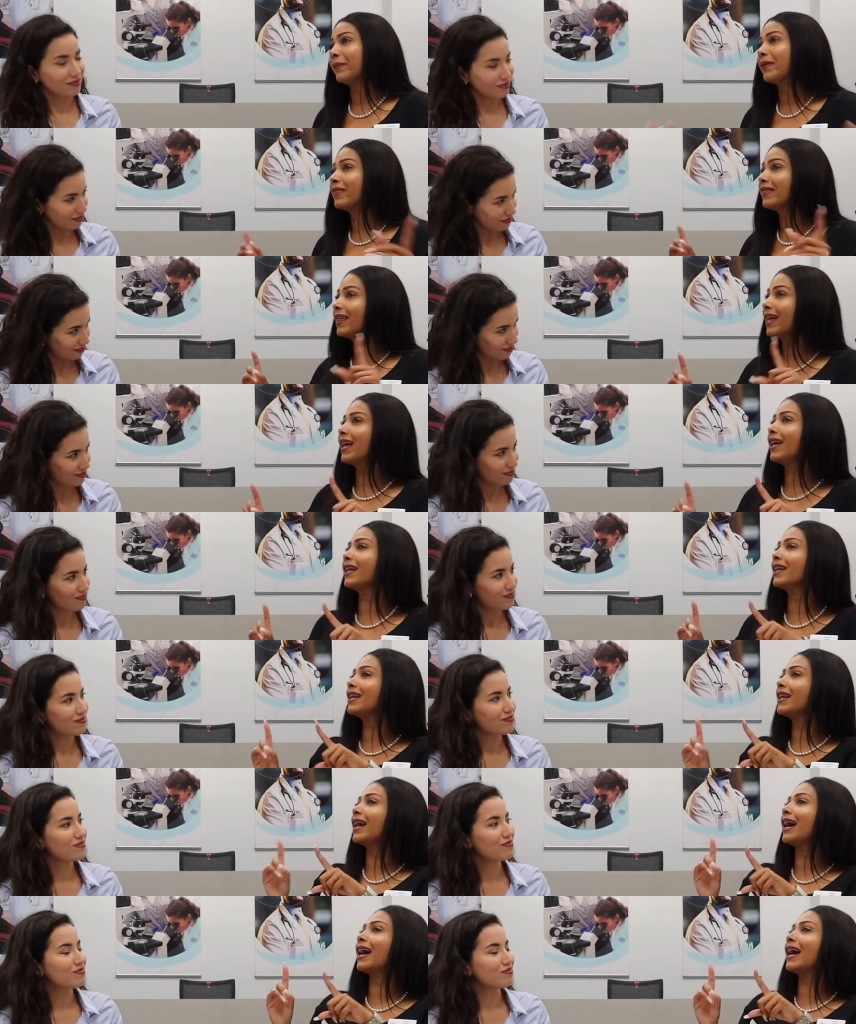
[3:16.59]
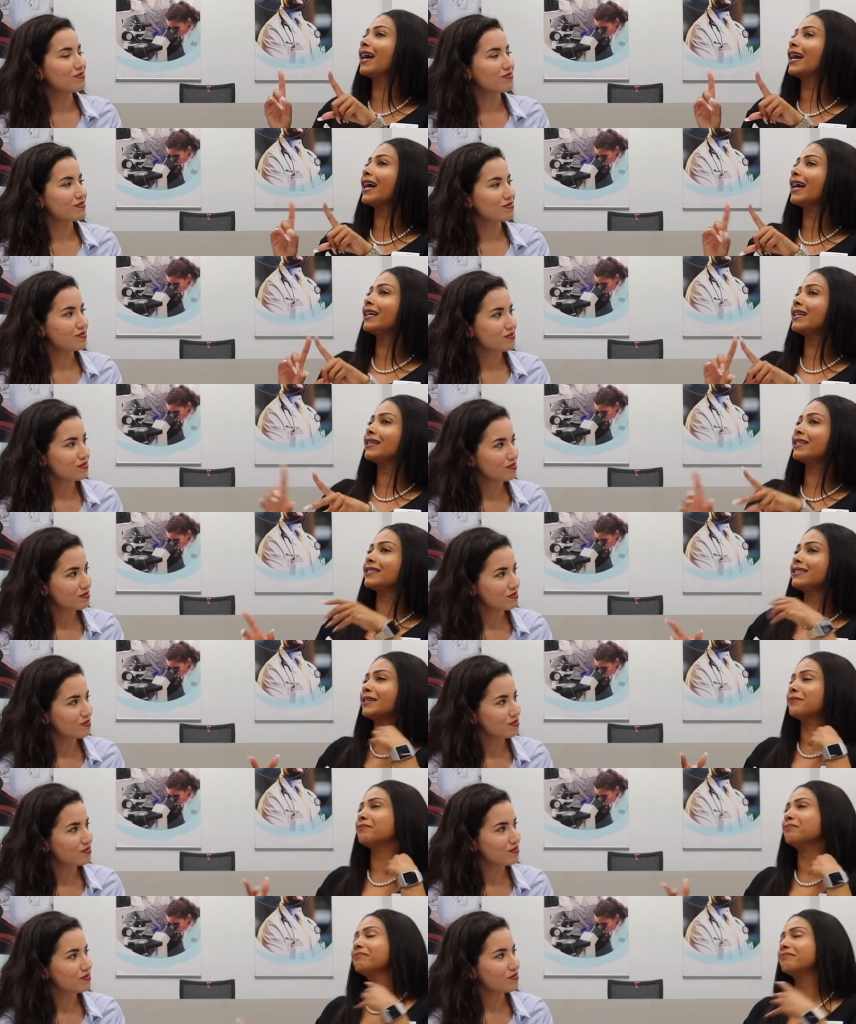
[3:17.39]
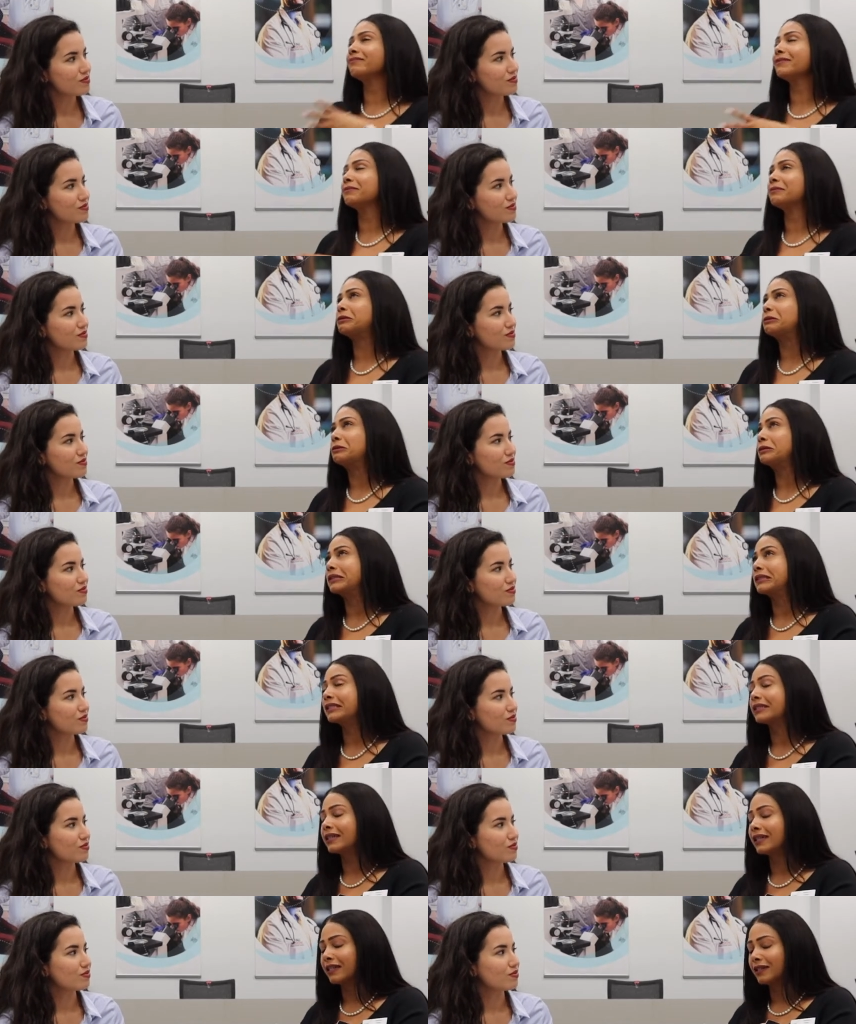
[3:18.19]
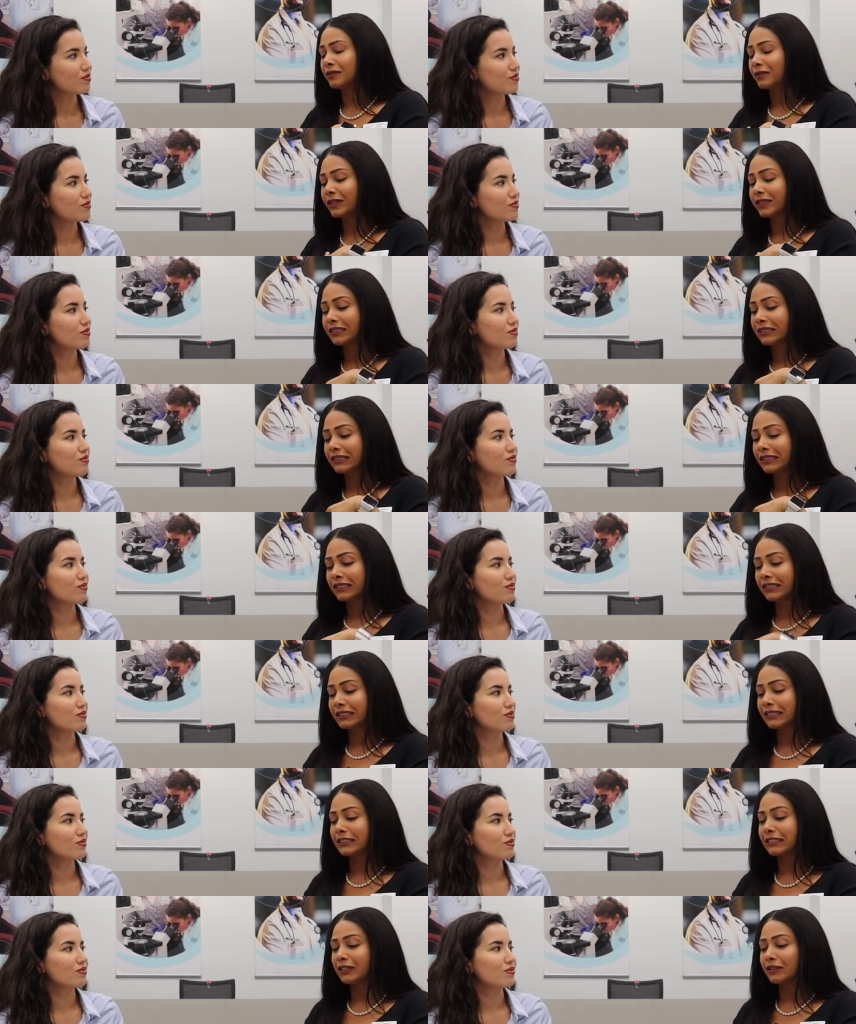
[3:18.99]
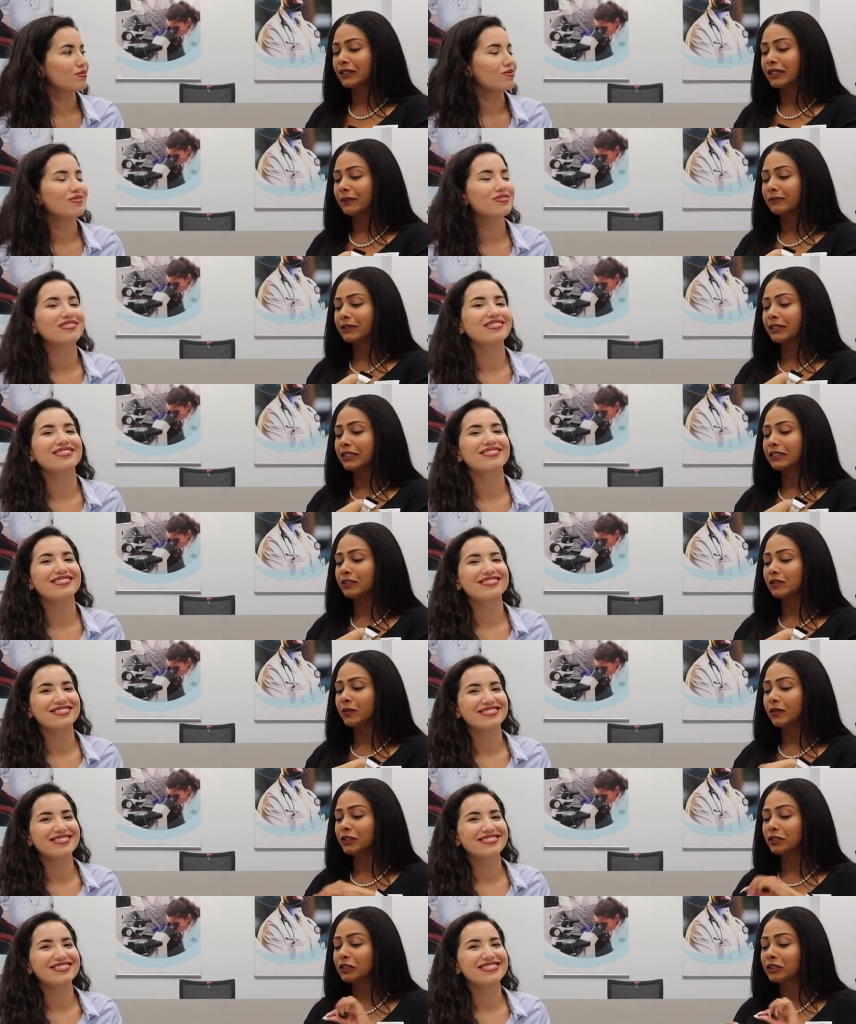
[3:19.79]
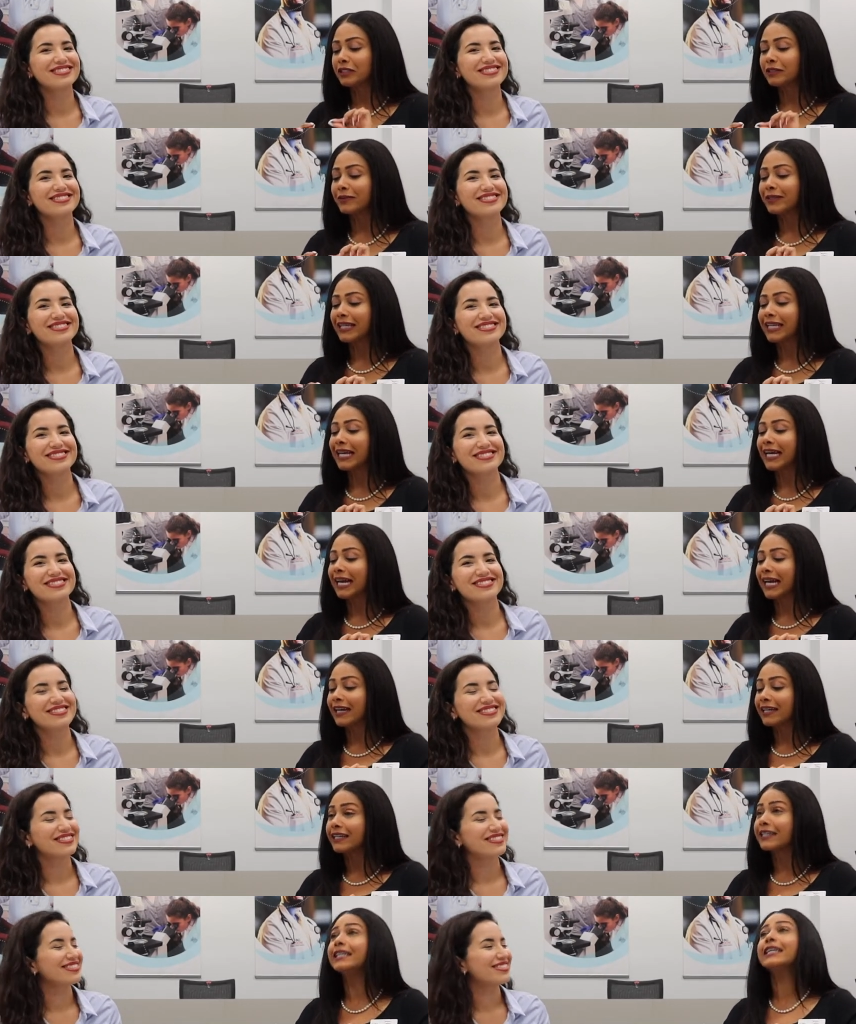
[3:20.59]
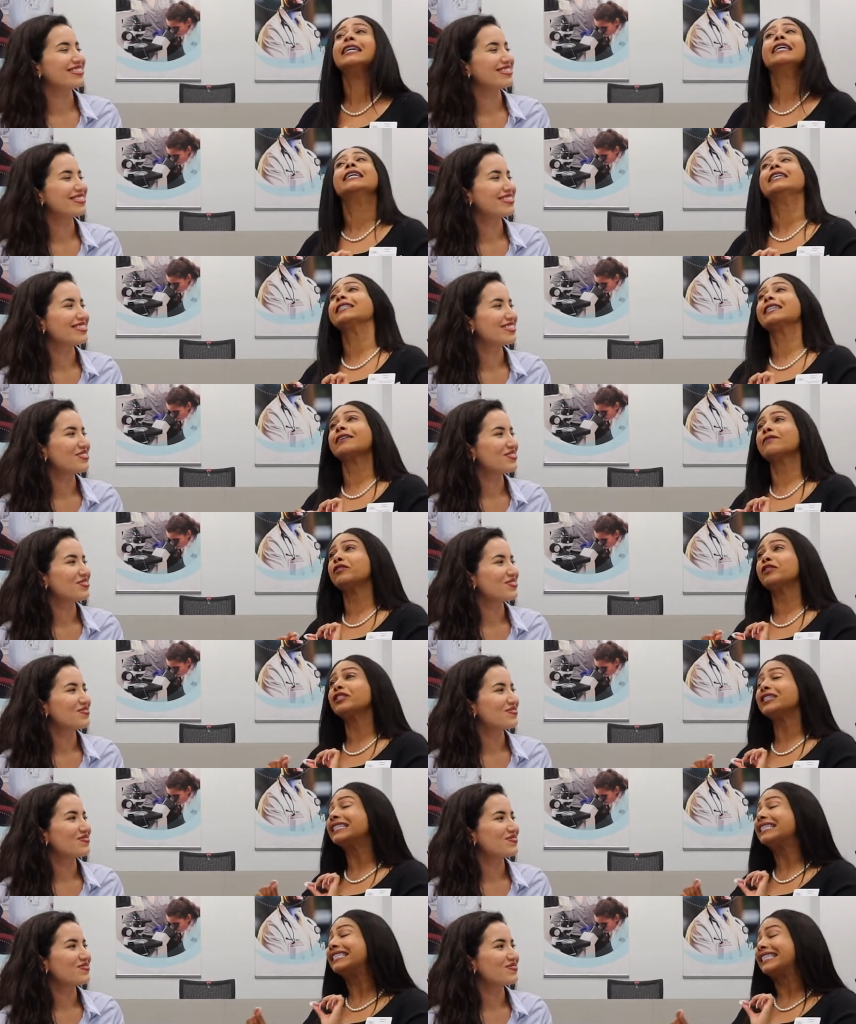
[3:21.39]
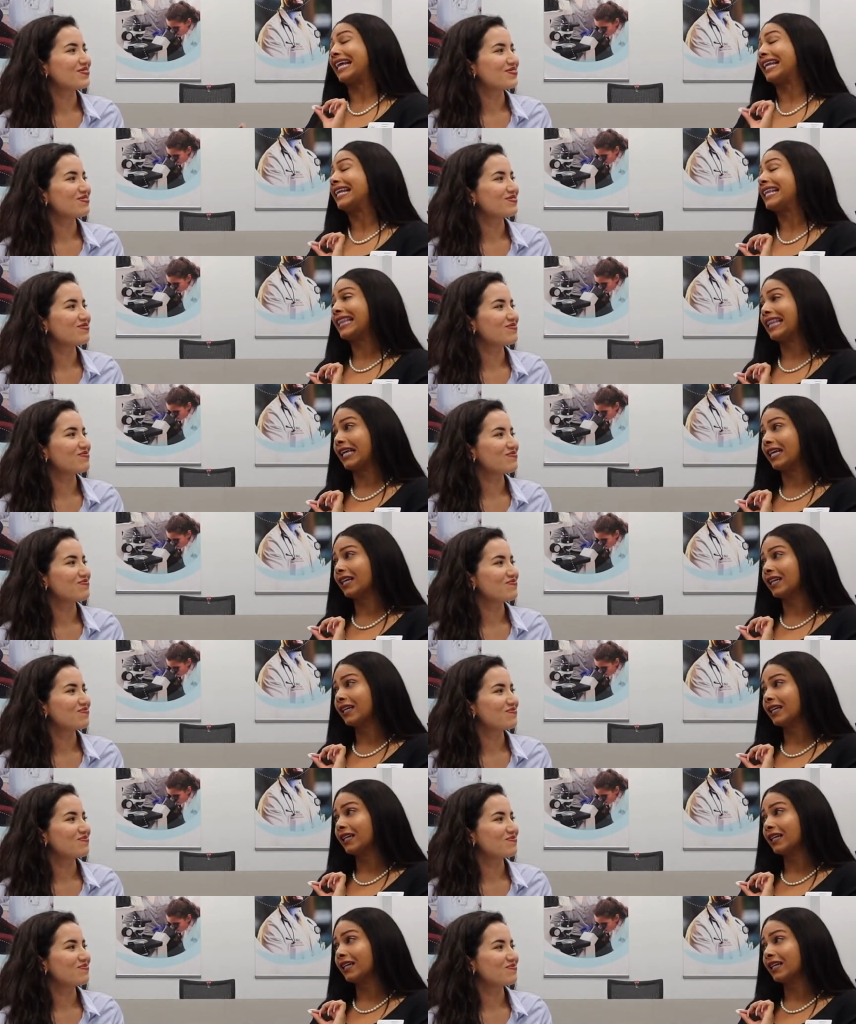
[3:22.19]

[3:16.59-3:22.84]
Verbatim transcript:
Speaker 1: But then I added, because I'm the one that kind of writes the secondary application questions, so then I added, diversity is anything,